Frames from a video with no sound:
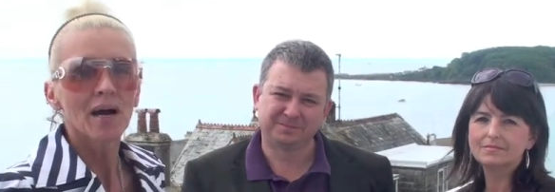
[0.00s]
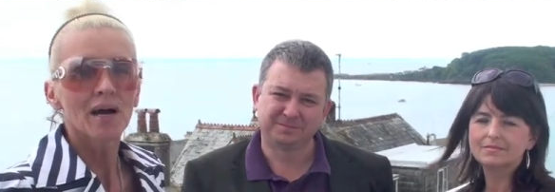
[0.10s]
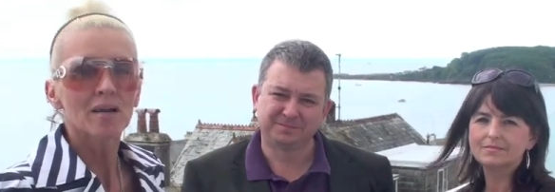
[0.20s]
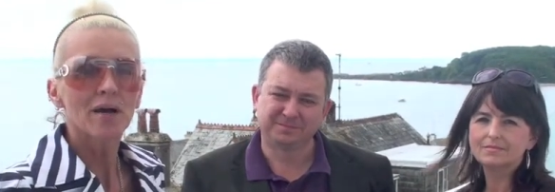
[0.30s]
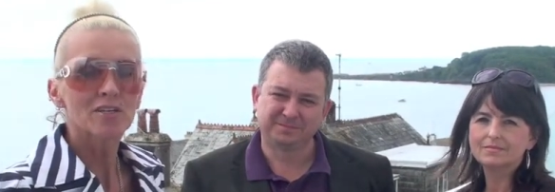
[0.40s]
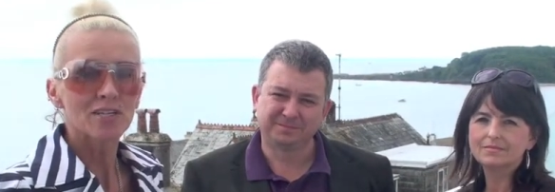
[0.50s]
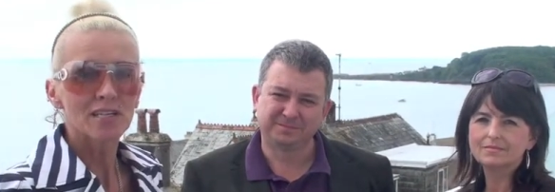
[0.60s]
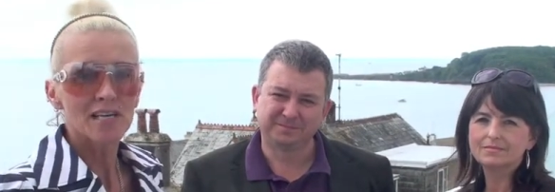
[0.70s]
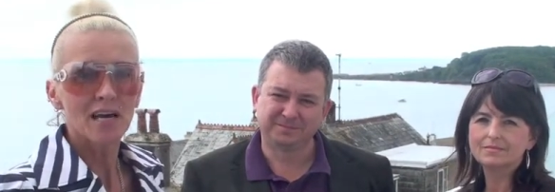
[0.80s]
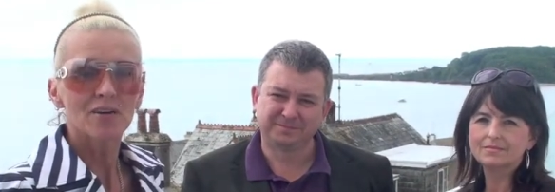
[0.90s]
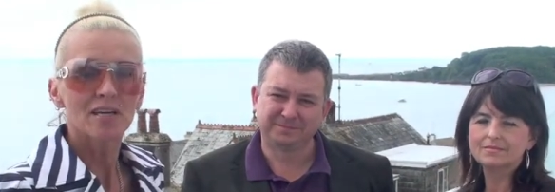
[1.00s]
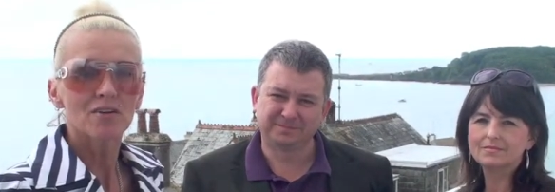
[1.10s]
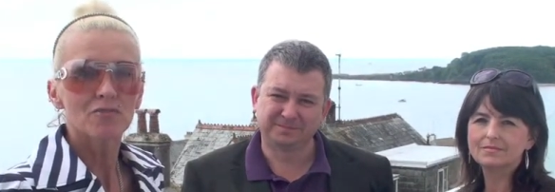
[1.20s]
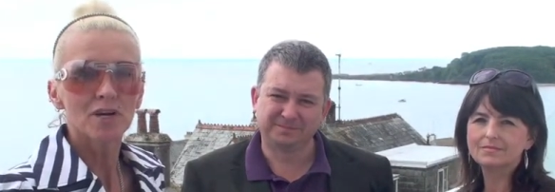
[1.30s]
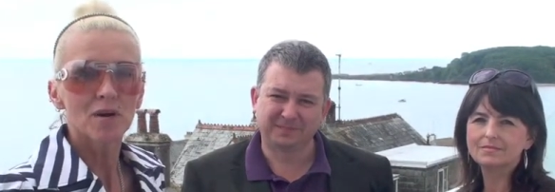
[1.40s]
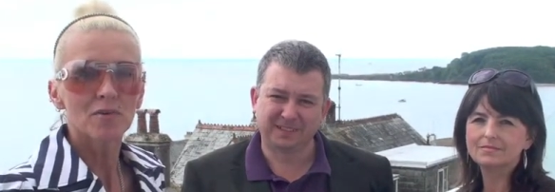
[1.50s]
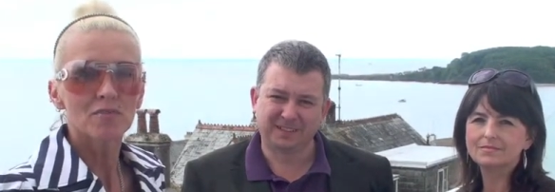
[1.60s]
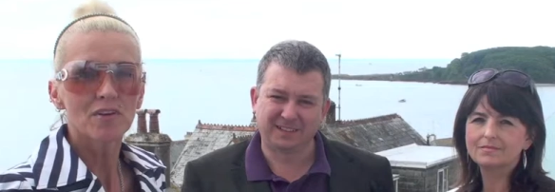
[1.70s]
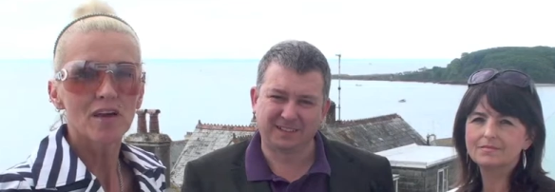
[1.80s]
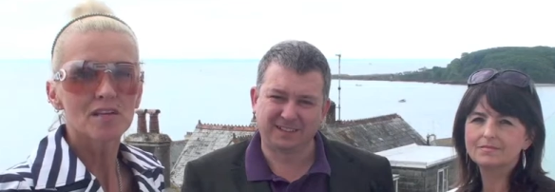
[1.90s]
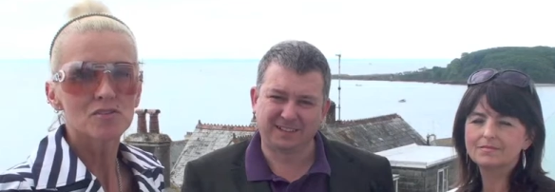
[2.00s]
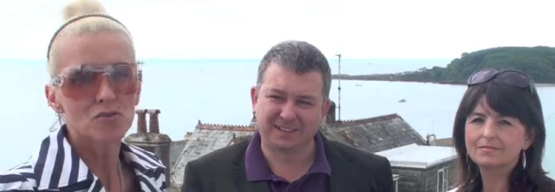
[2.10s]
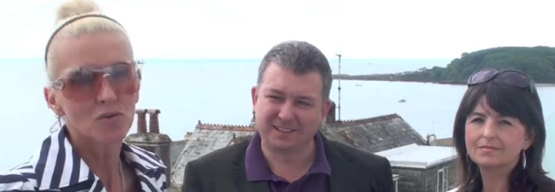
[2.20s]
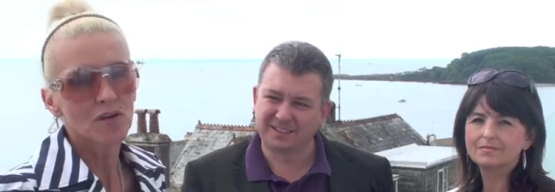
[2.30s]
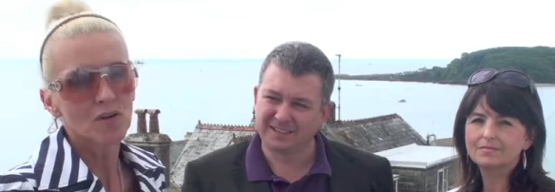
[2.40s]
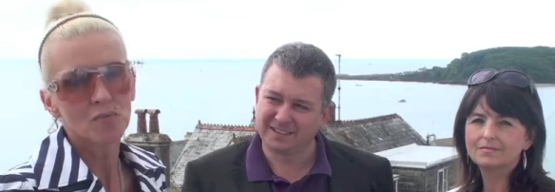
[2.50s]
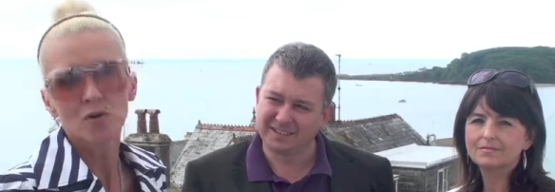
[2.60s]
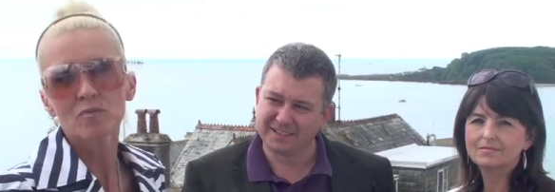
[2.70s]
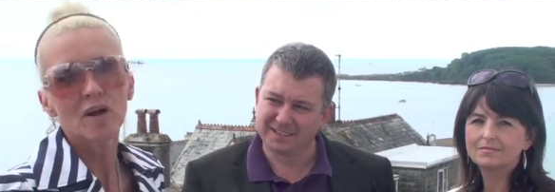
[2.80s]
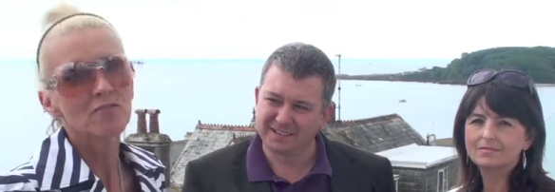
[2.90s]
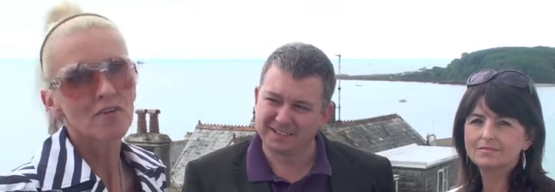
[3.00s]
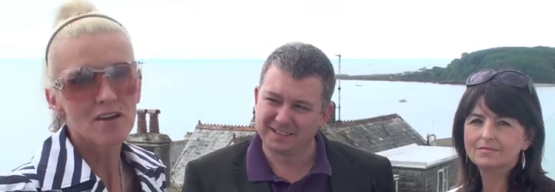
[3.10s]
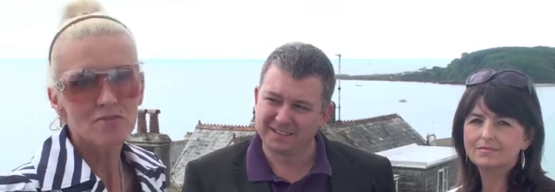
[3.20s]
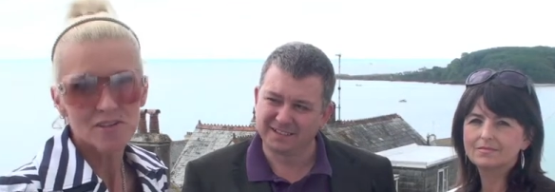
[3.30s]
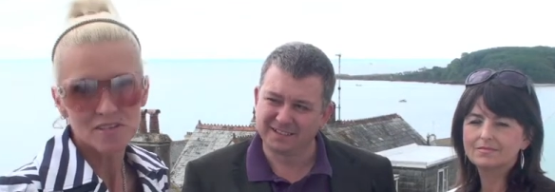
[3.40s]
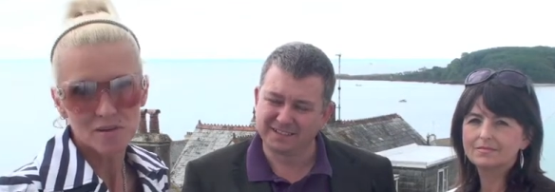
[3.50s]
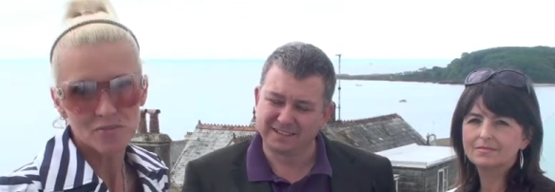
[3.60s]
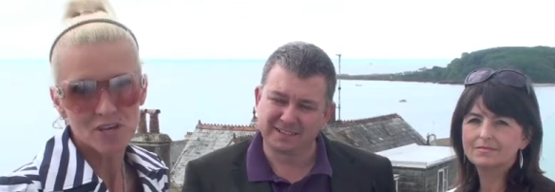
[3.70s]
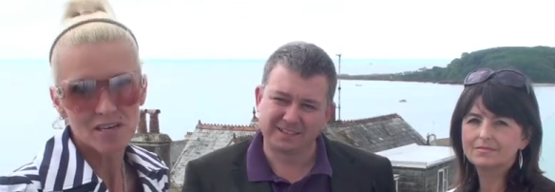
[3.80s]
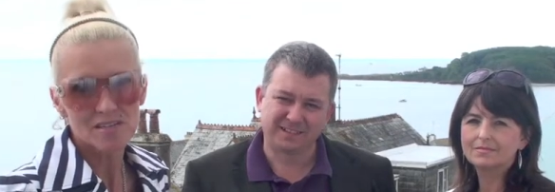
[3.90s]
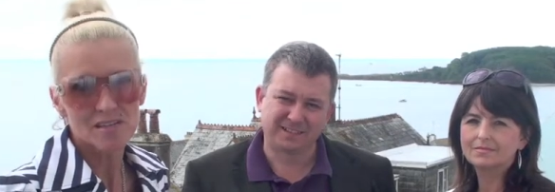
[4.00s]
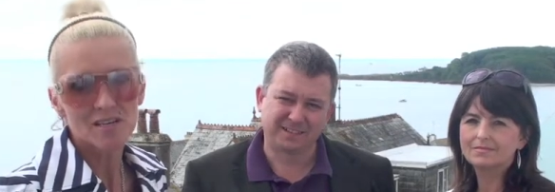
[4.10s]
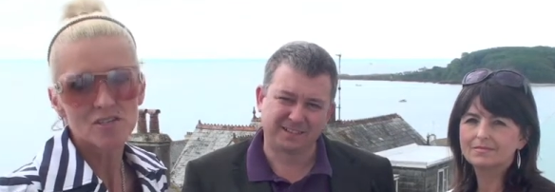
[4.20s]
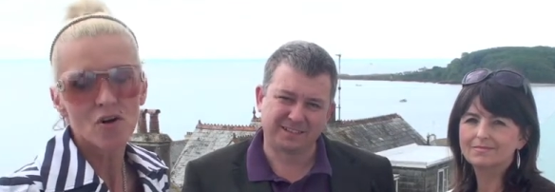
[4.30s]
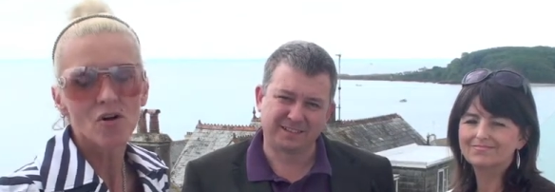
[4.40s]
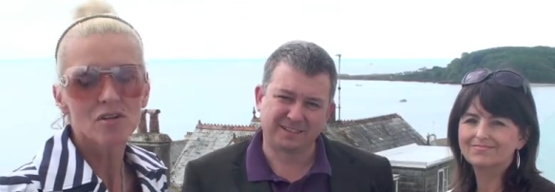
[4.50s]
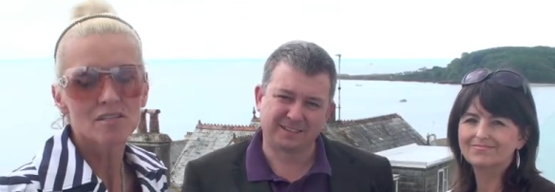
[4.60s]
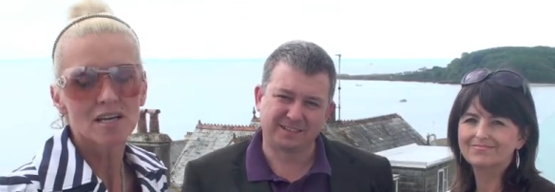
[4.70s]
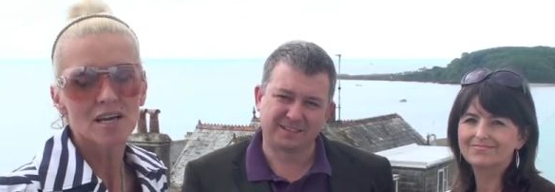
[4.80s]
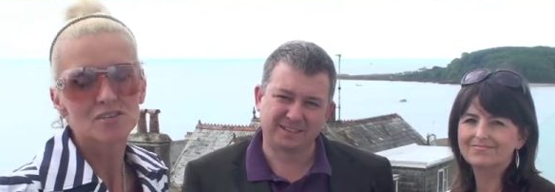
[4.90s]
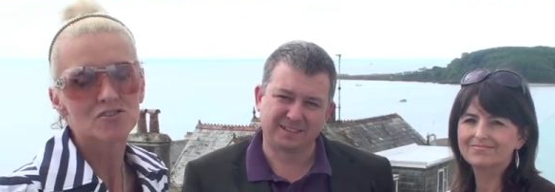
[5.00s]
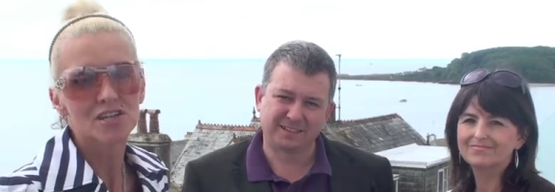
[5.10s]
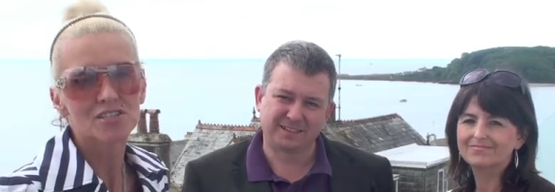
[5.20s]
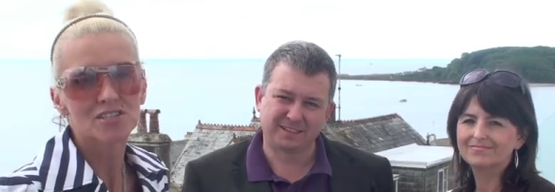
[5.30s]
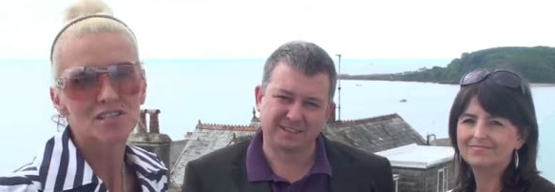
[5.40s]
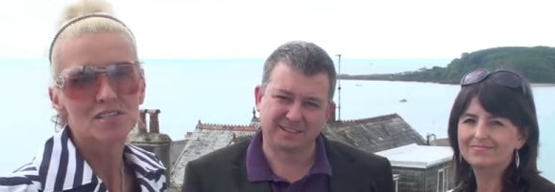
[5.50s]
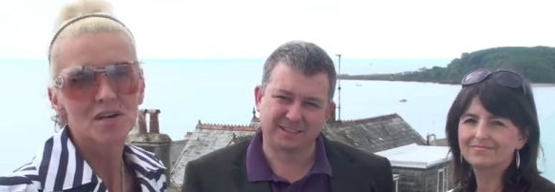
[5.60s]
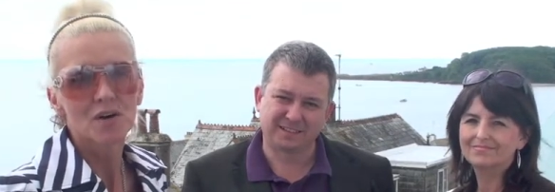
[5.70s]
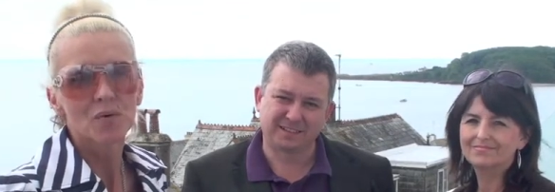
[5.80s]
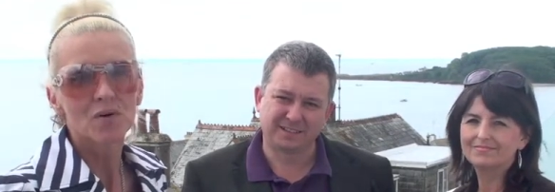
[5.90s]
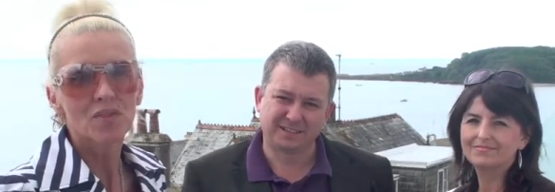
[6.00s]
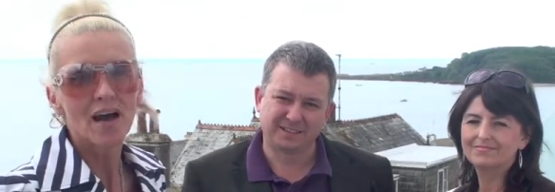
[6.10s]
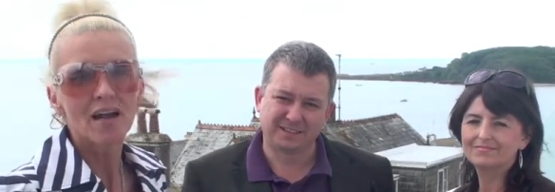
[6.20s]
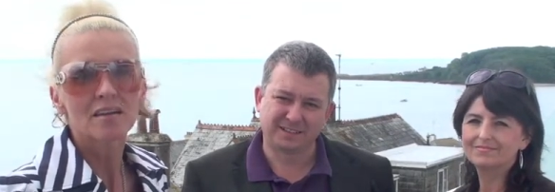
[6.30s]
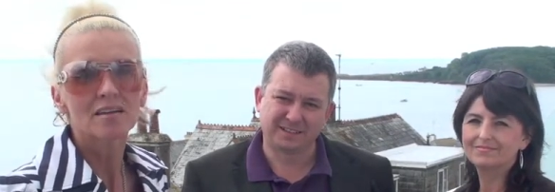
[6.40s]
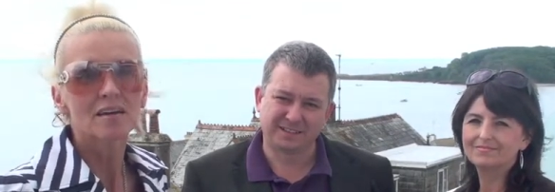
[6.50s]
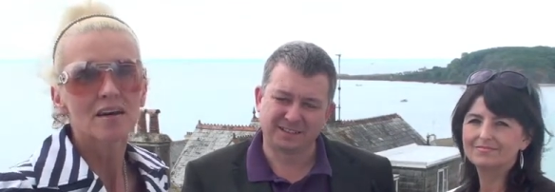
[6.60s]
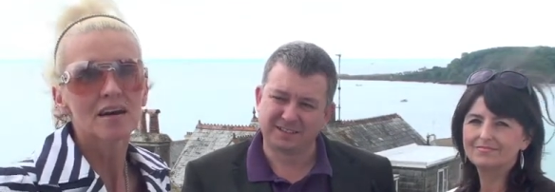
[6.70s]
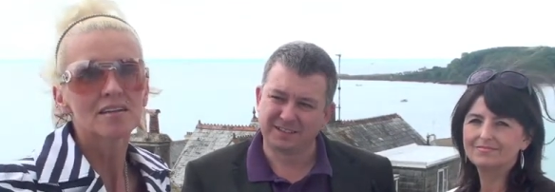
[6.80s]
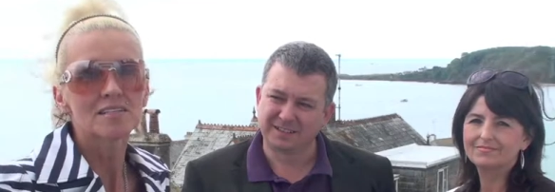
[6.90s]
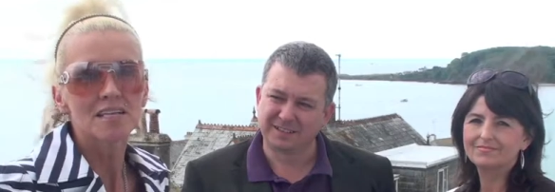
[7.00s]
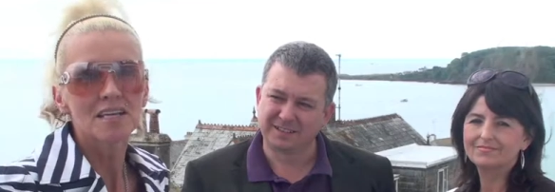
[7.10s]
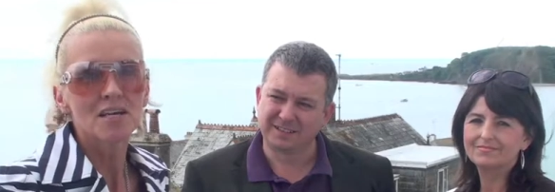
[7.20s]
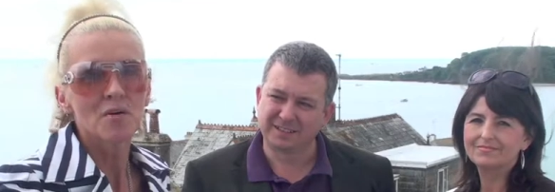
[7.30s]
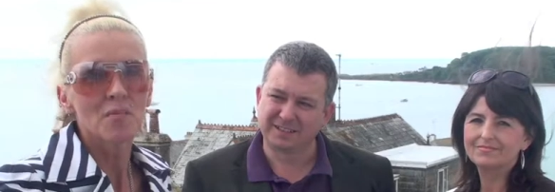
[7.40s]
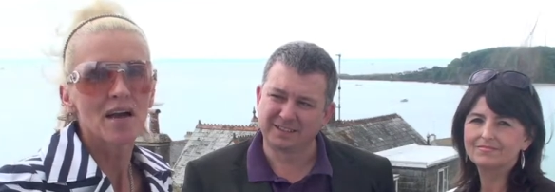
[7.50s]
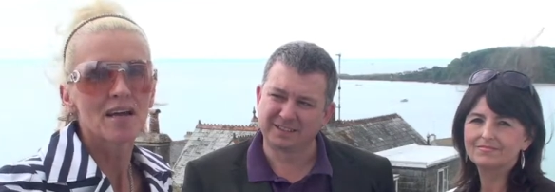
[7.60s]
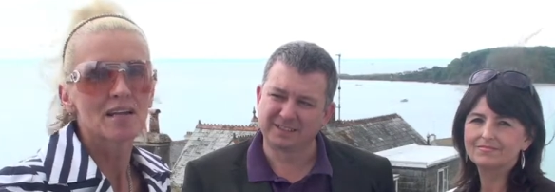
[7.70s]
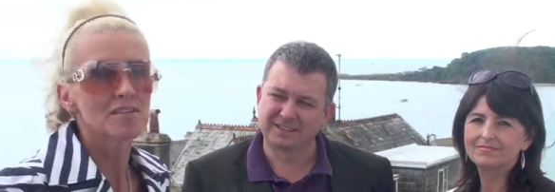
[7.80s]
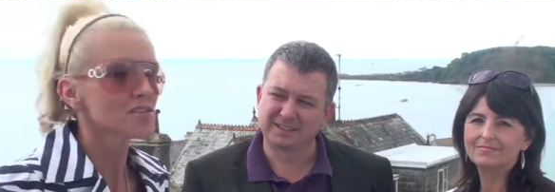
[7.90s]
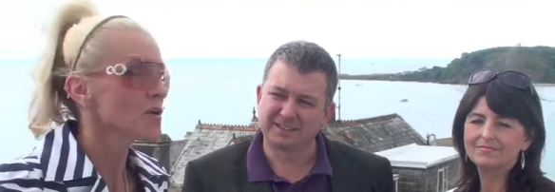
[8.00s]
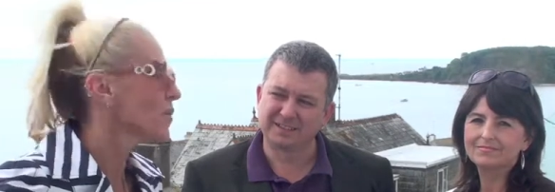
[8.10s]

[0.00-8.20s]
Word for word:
Speaker 1: and I'm actually down here for a couple of days talking on one of my favourite subjects, that's holiday let strategies with Alan and Dee Palin. So